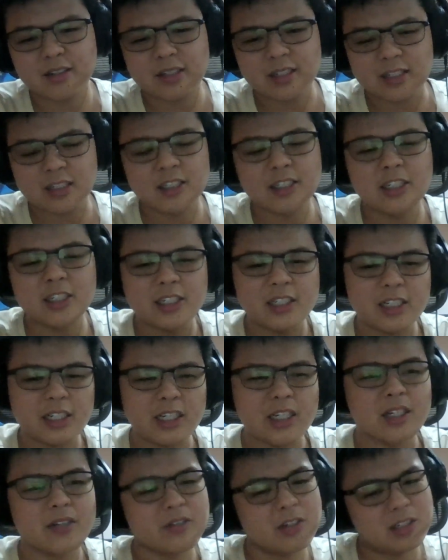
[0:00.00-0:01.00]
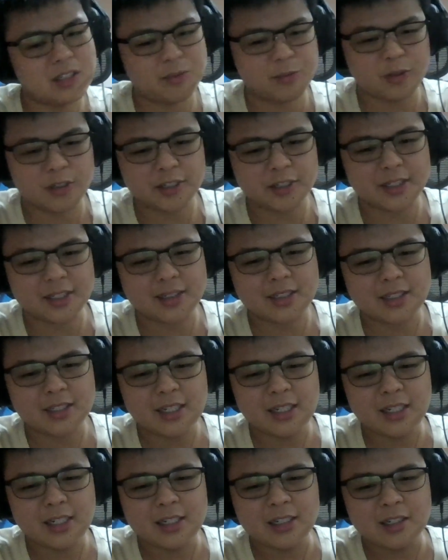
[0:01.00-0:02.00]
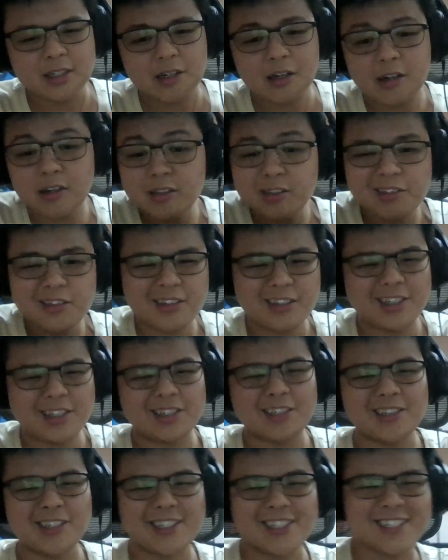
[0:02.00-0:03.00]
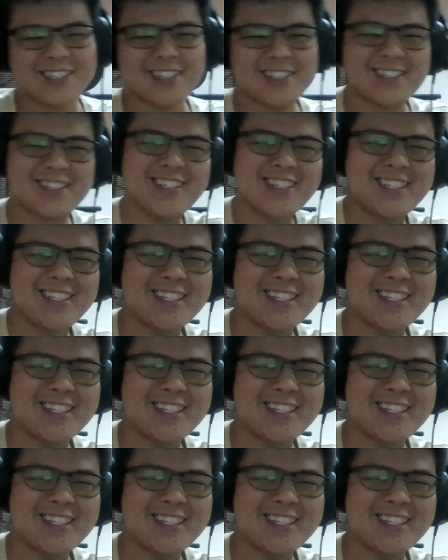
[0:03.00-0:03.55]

the journey of this project. On to the recordings.